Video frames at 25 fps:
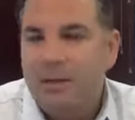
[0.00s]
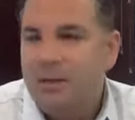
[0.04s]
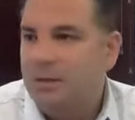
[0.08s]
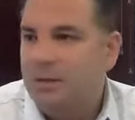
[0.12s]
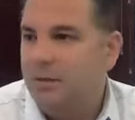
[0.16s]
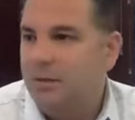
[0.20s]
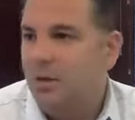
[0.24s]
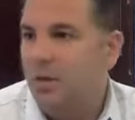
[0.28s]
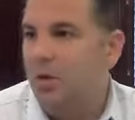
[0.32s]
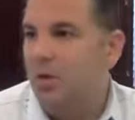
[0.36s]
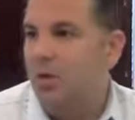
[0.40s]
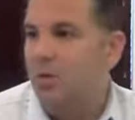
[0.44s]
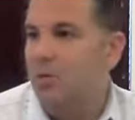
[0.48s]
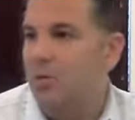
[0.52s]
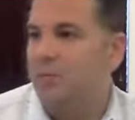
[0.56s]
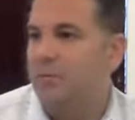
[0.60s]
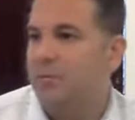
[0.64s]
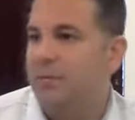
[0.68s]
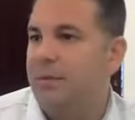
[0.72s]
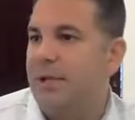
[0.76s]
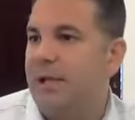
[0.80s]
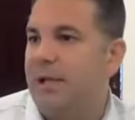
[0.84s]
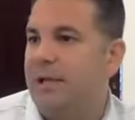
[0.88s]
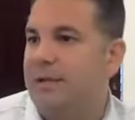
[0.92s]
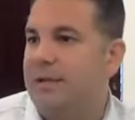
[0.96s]
So,
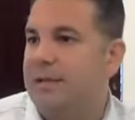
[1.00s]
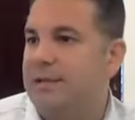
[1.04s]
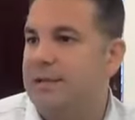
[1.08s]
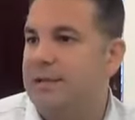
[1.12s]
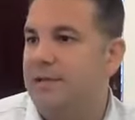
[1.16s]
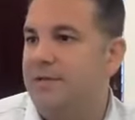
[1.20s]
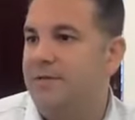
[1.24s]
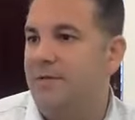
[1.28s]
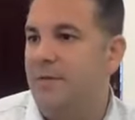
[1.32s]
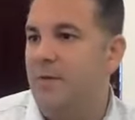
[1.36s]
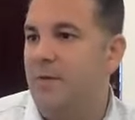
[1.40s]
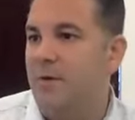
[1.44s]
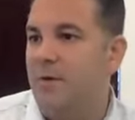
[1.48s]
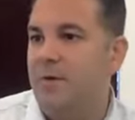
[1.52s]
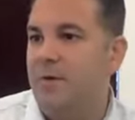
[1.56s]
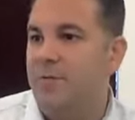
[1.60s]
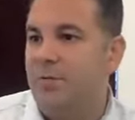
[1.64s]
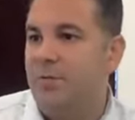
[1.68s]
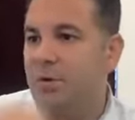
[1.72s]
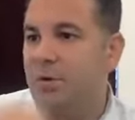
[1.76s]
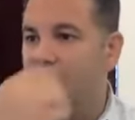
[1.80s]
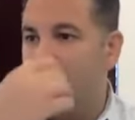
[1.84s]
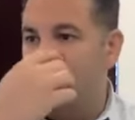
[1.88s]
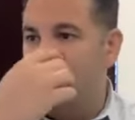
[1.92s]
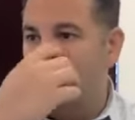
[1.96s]
and this is for
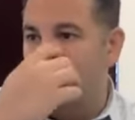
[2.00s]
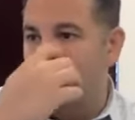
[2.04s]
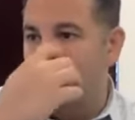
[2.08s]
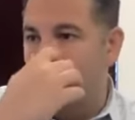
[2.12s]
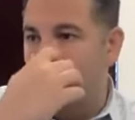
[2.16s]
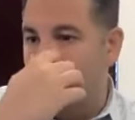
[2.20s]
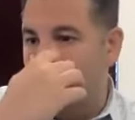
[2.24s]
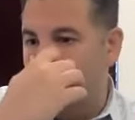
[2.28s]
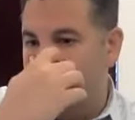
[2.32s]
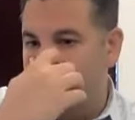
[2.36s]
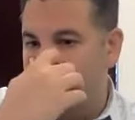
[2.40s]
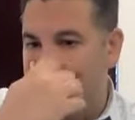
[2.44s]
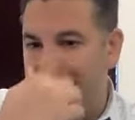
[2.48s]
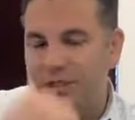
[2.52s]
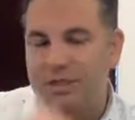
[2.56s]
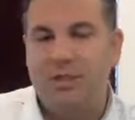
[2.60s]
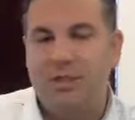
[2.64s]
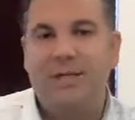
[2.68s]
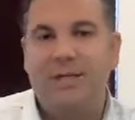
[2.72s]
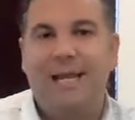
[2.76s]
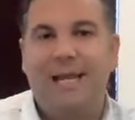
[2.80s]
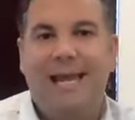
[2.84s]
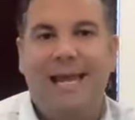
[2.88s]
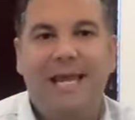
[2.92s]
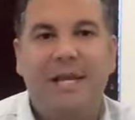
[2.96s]
our Broker
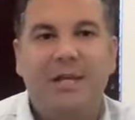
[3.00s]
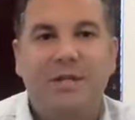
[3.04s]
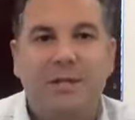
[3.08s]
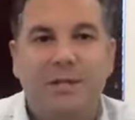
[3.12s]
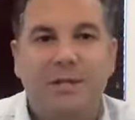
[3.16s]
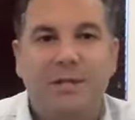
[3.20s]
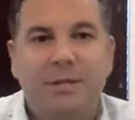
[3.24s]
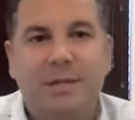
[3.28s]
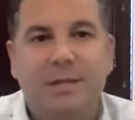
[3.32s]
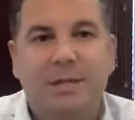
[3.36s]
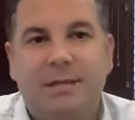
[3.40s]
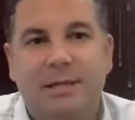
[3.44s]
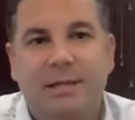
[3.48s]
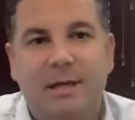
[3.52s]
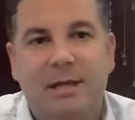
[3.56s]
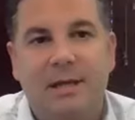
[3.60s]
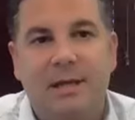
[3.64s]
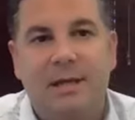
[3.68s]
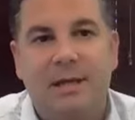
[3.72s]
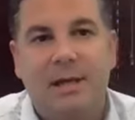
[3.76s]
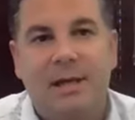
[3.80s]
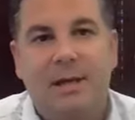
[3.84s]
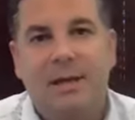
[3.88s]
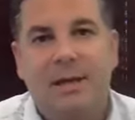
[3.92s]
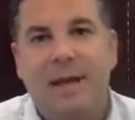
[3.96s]
Nation agents as
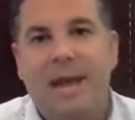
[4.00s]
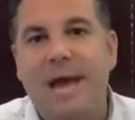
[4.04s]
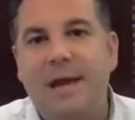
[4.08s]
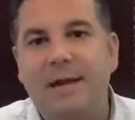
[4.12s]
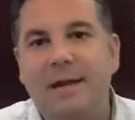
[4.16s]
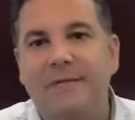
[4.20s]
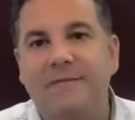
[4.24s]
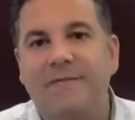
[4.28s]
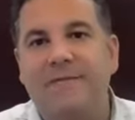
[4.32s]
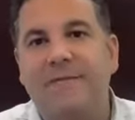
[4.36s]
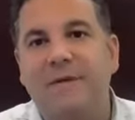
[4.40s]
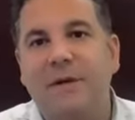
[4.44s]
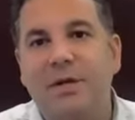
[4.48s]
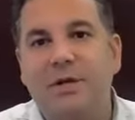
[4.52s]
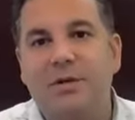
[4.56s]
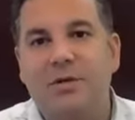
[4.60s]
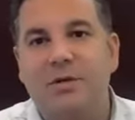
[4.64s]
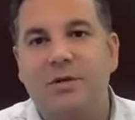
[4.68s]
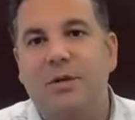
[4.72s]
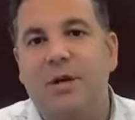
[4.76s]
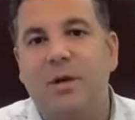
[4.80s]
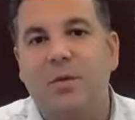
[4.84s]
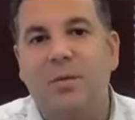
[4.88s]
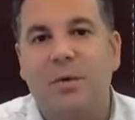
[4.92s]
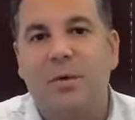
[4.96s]
a, an added
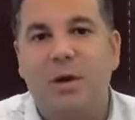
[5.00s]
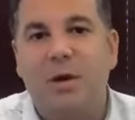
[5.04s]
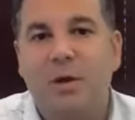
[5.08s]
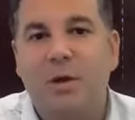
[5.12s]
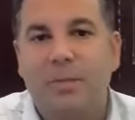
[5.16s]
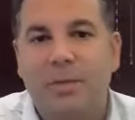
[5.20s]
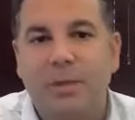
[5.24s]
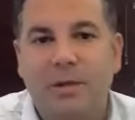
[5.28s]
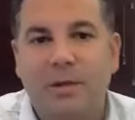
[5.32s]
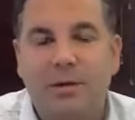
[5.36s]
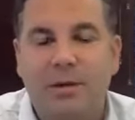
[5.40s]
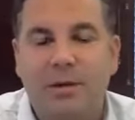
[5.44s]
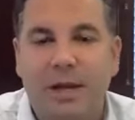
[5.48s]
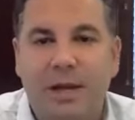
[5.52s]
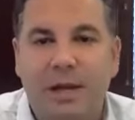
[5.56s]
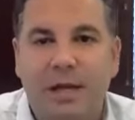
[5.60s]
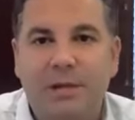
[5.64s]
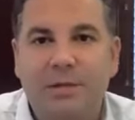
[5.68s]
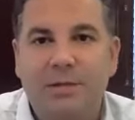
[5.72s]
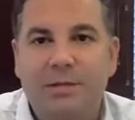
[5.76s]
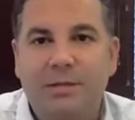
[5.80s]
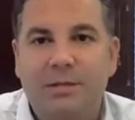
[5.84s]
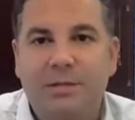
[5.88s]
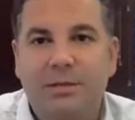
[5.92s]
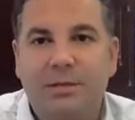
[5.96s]
feature that we're helping our
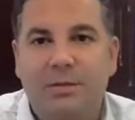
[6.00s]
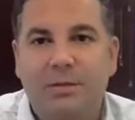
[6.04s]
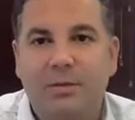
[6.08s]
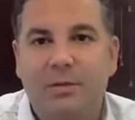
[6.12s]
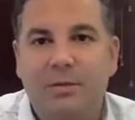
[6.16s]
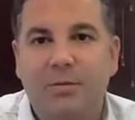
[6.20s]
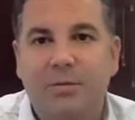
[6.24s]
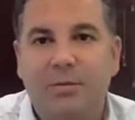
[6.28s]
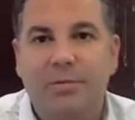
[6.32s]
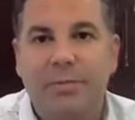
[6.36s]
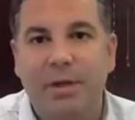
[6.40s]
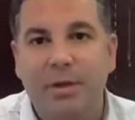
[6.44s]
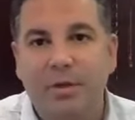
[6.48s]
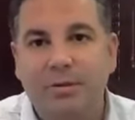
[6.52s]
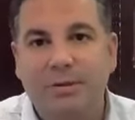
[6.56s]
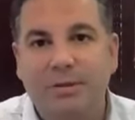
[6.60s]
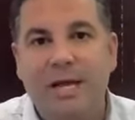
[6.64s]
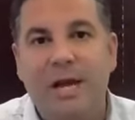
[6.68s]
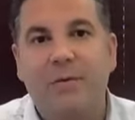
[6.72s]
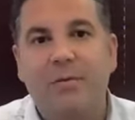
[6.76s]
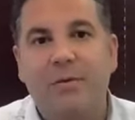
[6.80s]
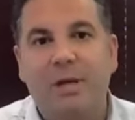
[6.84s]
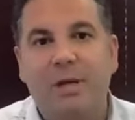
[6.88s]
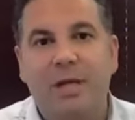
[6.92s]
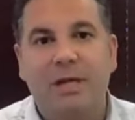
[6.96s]
agents to build
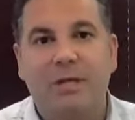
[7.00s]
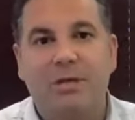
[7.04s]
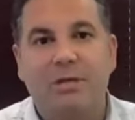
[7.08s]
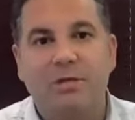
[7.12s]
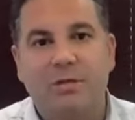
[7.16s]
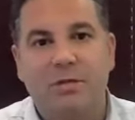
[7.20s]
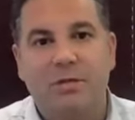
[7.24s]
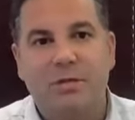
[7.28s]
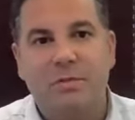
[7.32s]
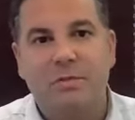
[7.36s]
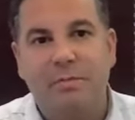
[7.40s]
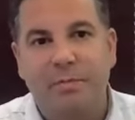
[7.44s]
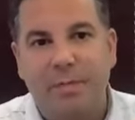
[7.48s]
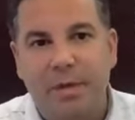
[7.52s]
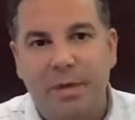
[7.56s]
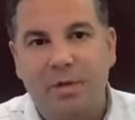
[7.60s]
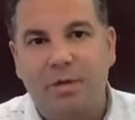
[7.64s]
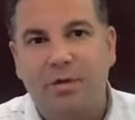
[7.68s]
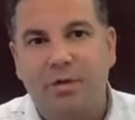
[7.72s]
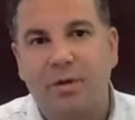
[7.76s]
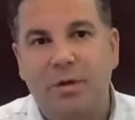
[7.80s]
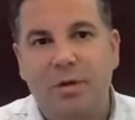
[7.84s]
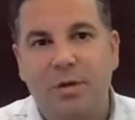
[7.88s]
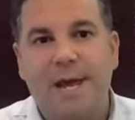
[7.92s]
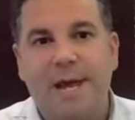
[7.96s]
that relationship,
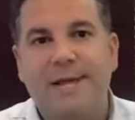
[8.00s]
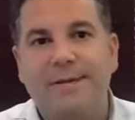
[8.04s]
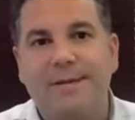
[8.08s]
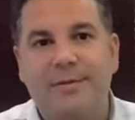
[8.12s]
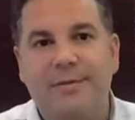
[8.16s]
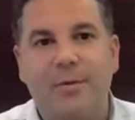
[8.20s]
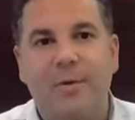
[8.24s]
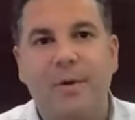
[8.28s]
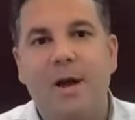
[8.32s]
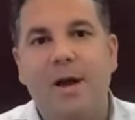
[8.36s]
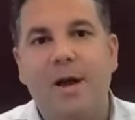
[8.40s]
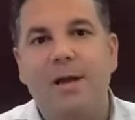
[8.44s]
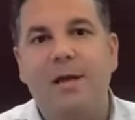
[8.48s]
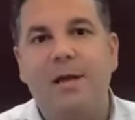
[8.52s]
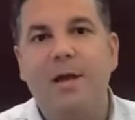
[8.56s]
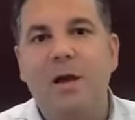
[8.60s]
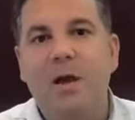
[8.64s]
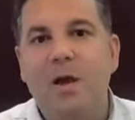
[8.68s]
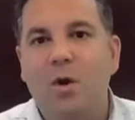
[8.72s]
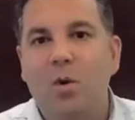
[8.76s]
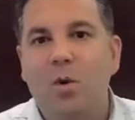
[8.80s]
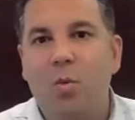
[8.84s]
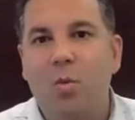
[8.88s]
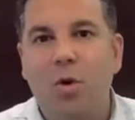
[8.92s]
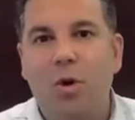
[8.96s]
build your SOI,
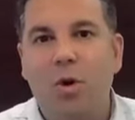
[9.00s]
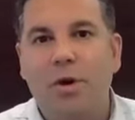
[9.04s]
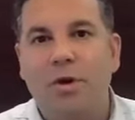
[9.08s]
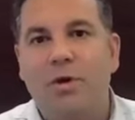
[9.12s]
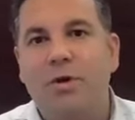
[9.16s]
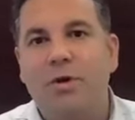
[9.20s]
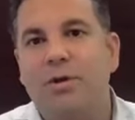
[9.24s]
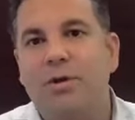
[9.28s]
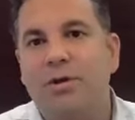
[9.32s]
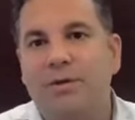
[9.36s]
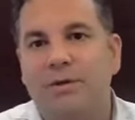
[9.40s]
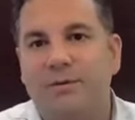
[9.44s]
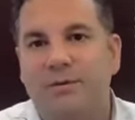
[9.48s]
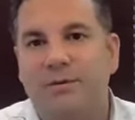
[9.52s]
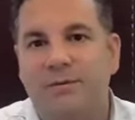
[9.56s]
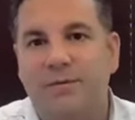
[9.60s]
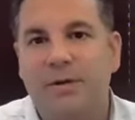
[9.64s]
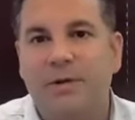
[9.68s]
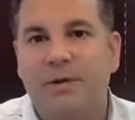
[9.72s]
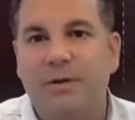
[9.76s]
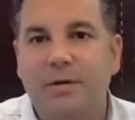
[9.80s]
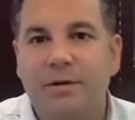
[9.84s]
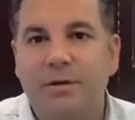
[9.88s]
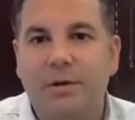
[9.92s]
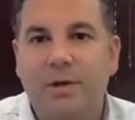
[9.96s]
work on your
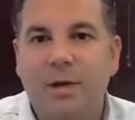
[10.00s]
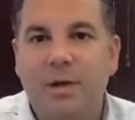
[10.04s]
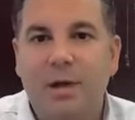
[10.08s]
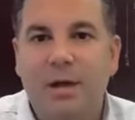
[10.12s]
sphere,